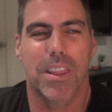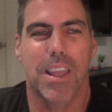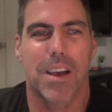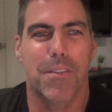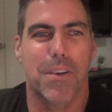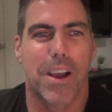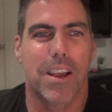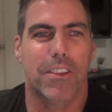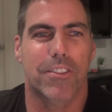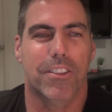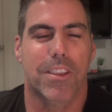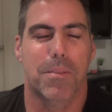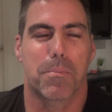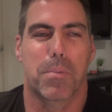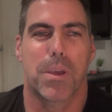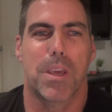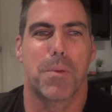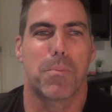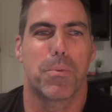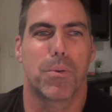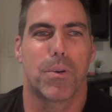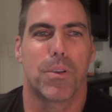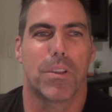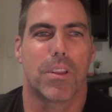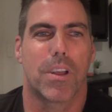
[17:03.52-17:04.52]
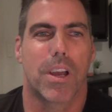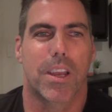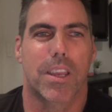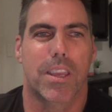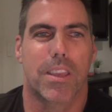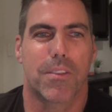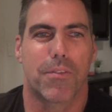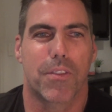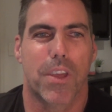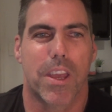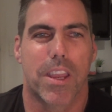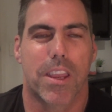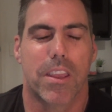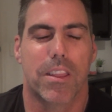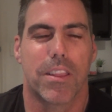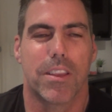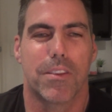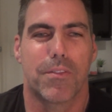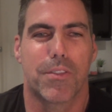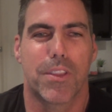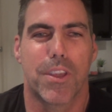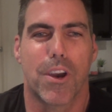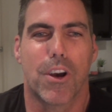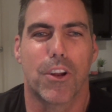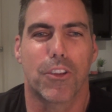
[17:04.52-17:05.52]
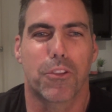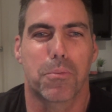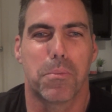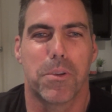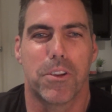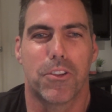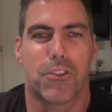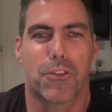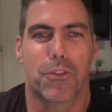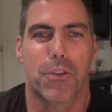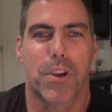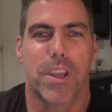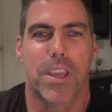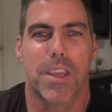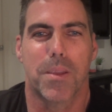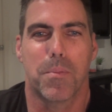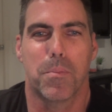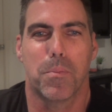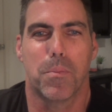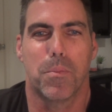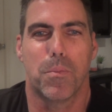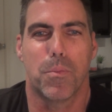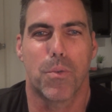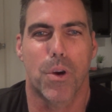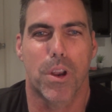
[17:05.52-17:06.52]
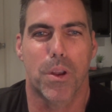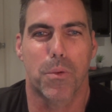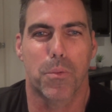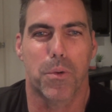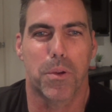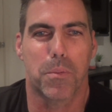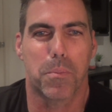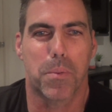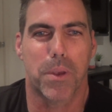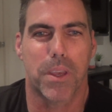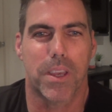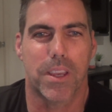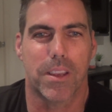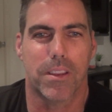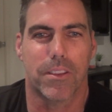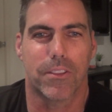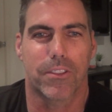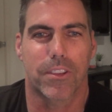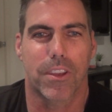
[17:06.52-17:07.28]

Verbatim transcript: Well, I love asking people like if they could live the ultimate dream, what it would be.